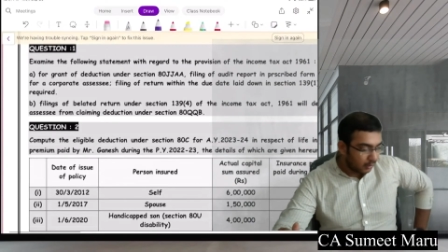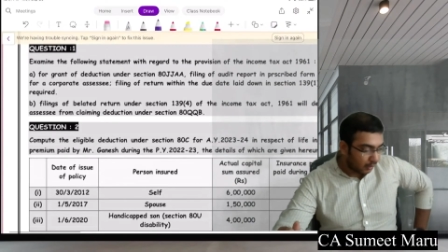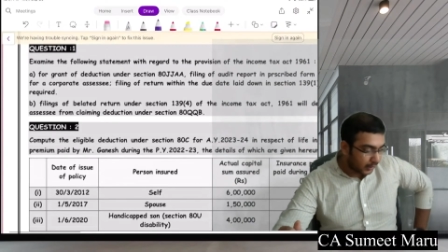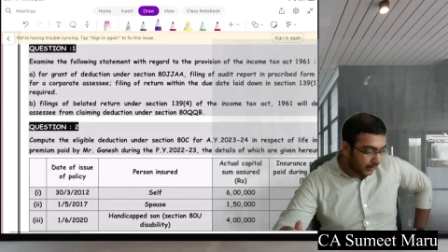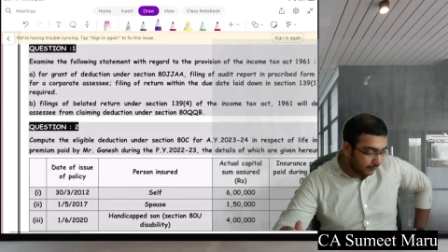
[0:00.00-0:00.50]

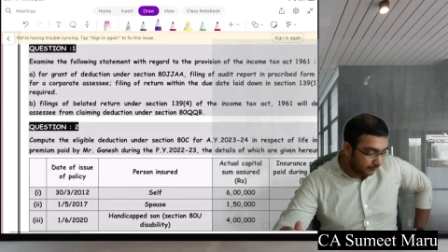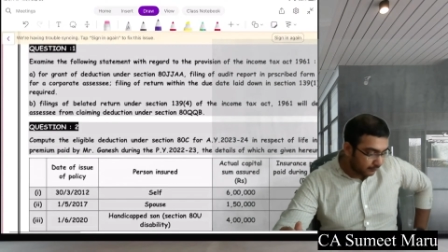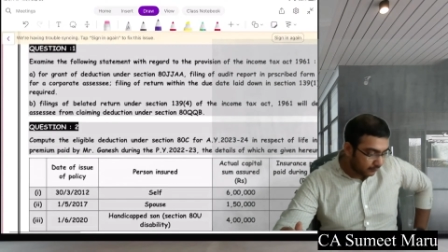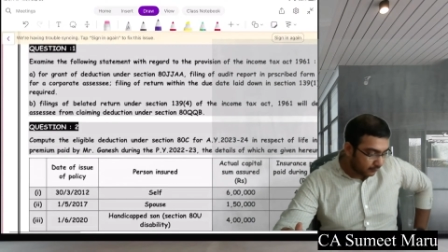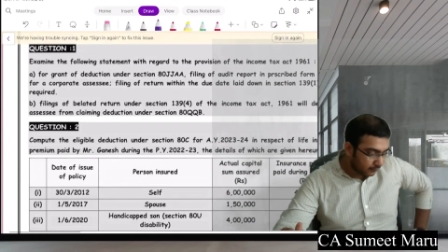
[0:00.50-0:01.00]
Okay?
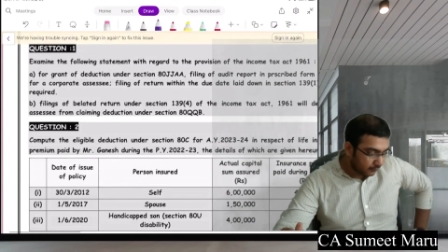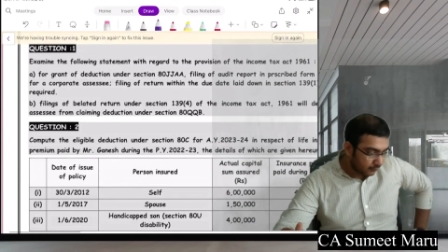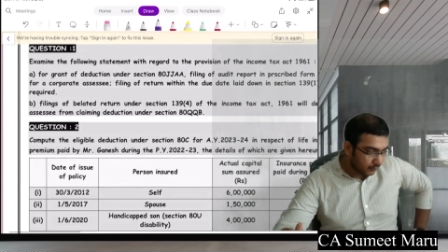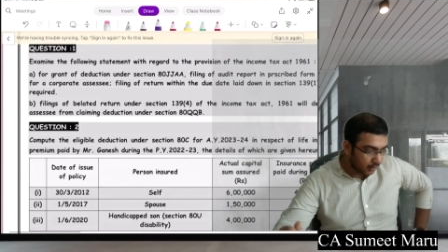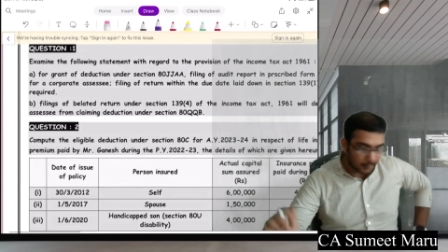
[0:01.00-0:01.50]

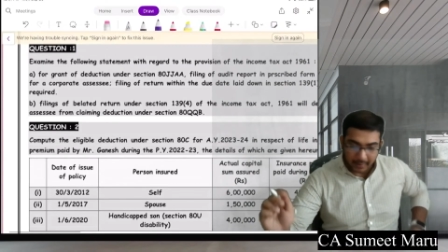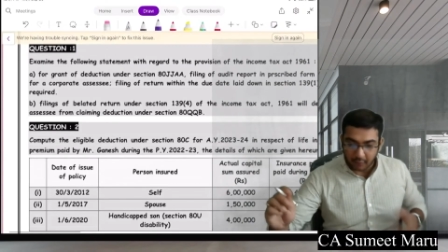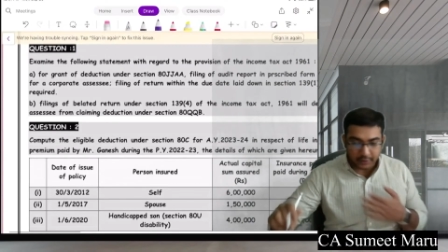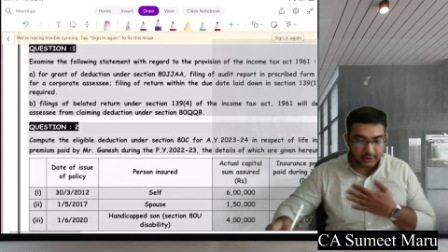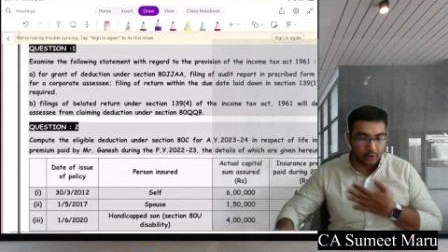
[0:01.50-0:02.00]
My
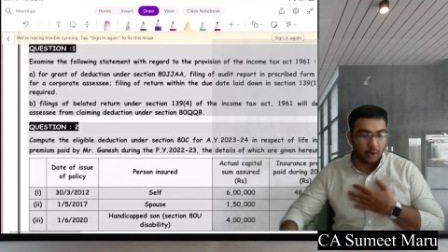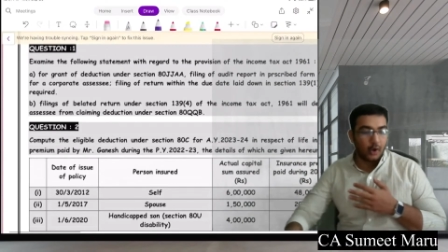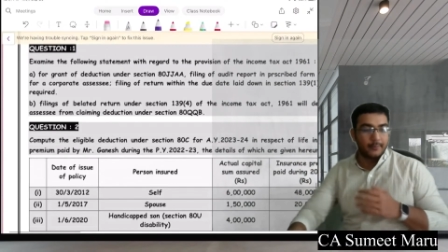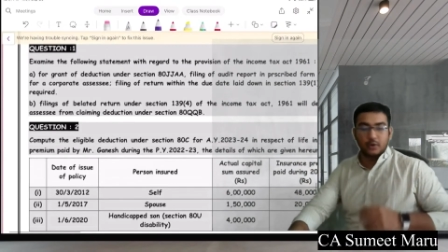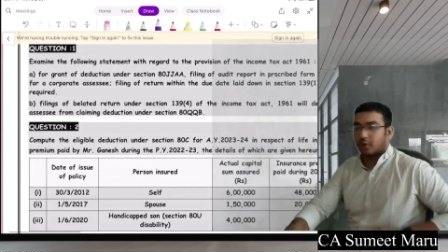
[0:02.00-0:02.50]
voice is
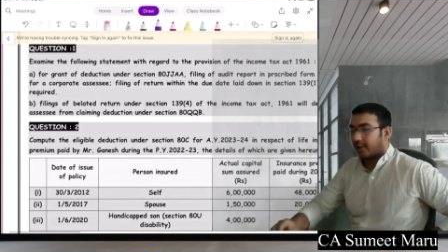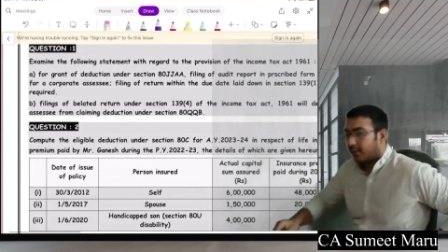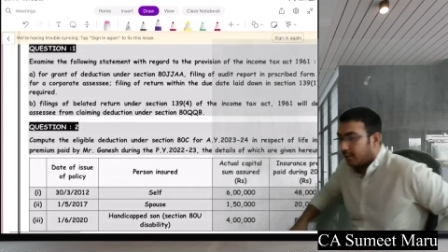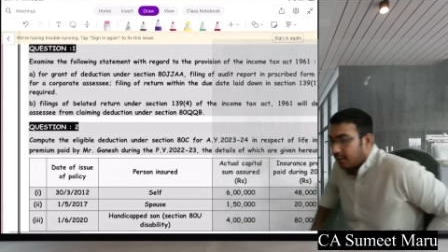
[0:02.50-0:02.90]
low. Oh, I'm so sorry.